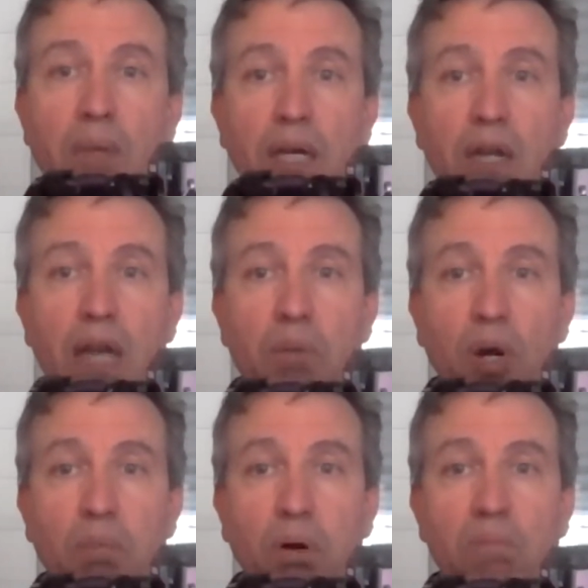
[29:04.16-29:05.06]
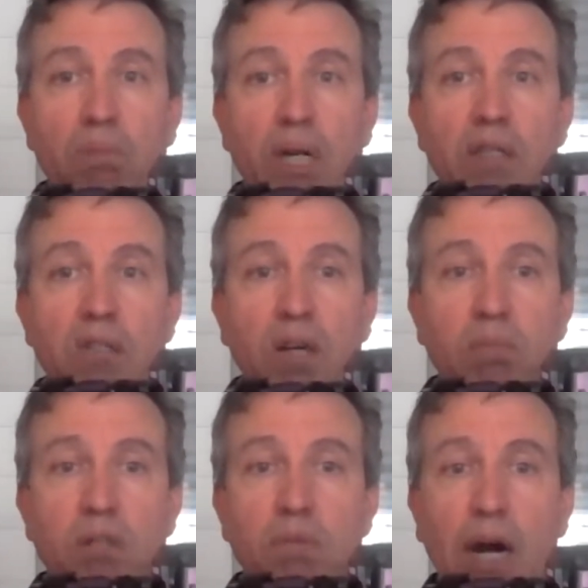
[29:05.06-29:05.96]
being able to bring this
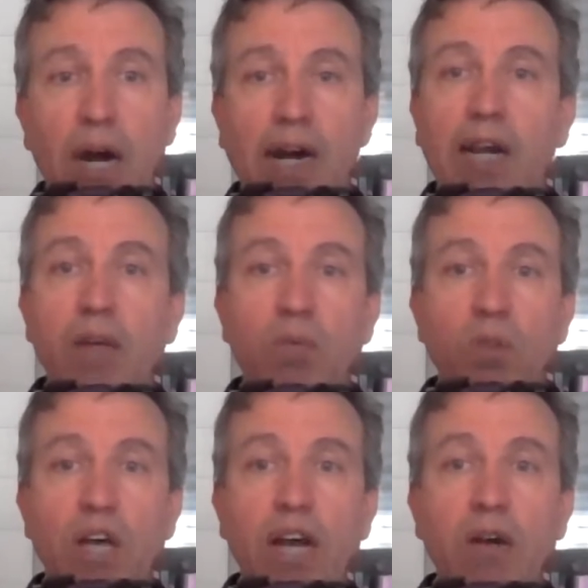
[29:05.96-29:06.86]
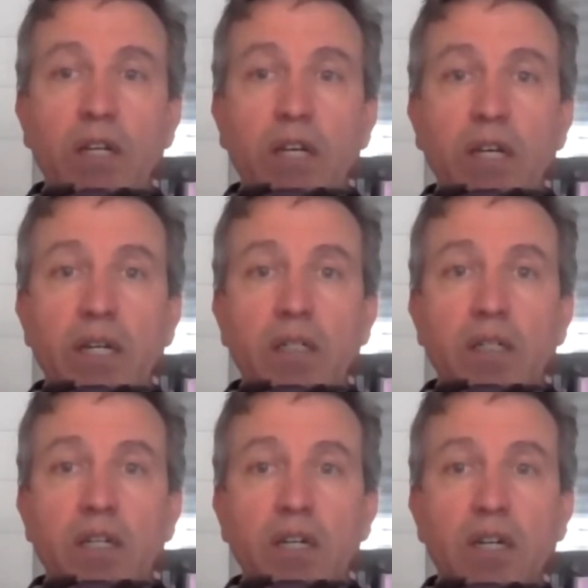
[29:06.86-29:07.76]
up to my eye without
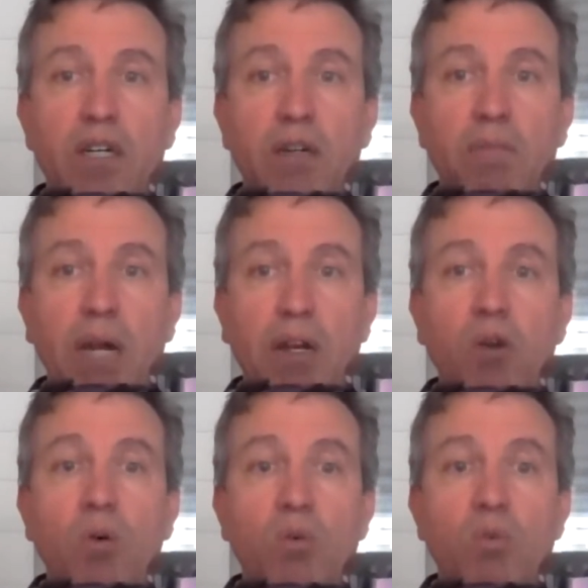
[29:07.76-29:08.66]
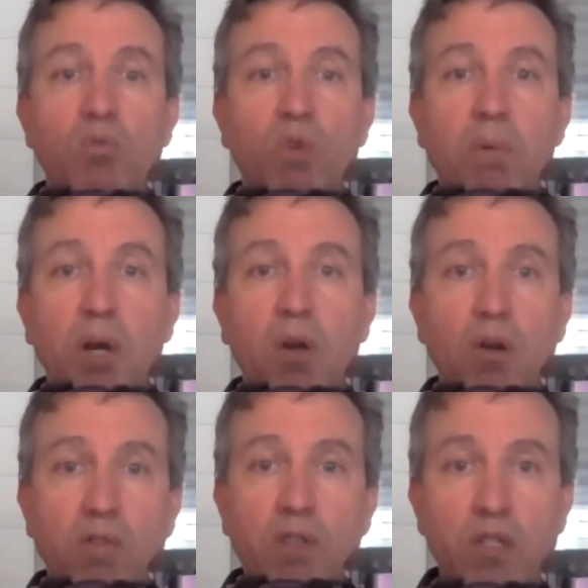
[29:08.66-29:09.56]
my nose rubbing
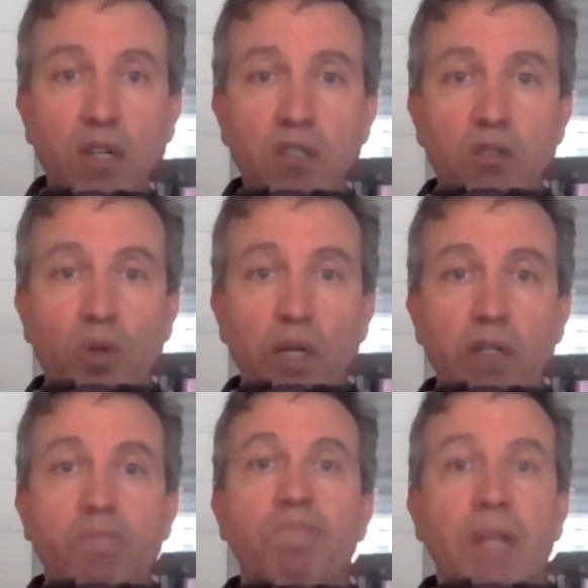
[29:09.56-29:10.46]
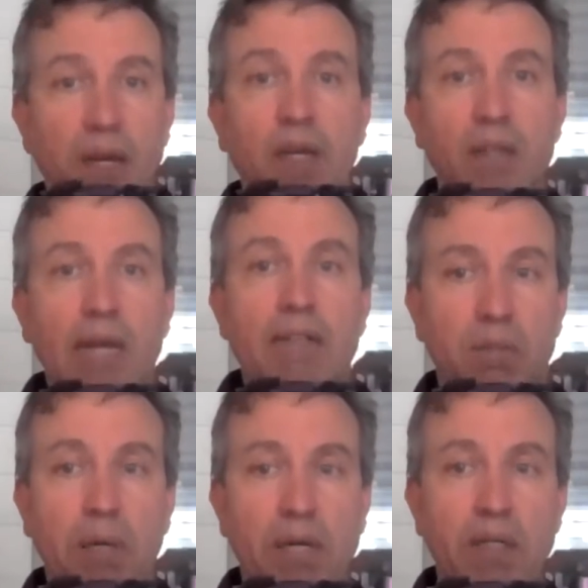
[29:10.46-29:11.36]
all over the touch screen, that's
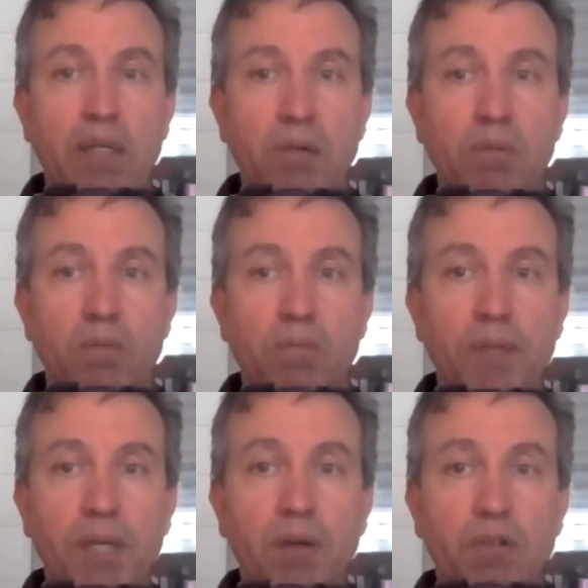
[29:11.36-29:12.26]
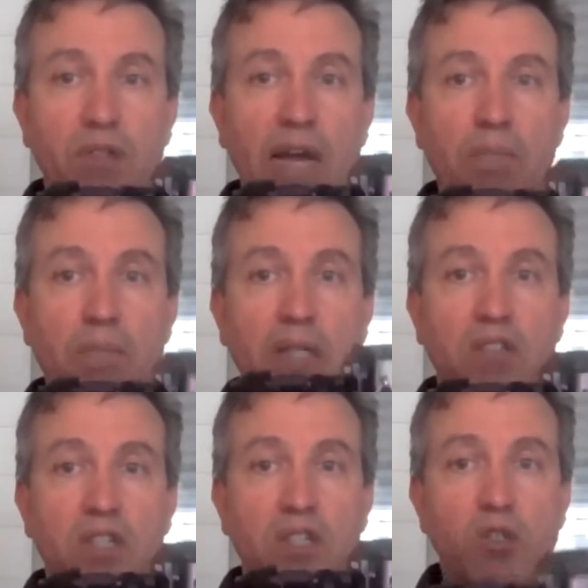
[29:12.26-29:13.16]
a big deal. That
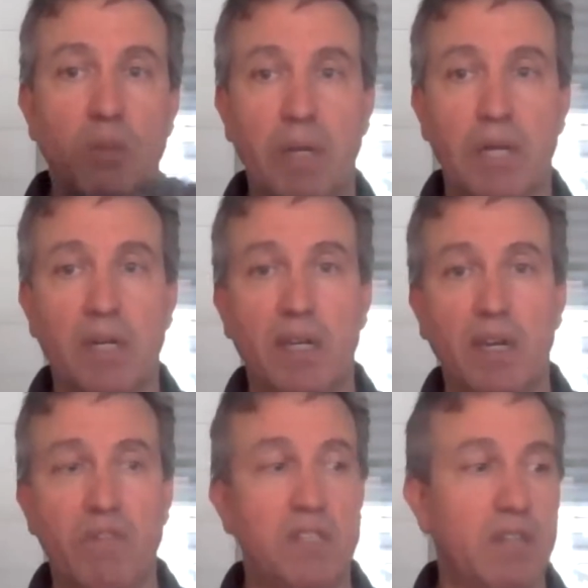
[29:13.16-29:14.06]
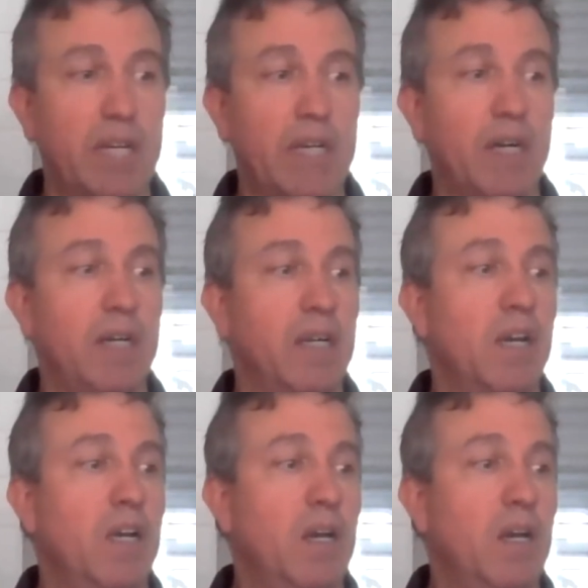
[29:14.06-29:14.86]
makes the usability of this Nikon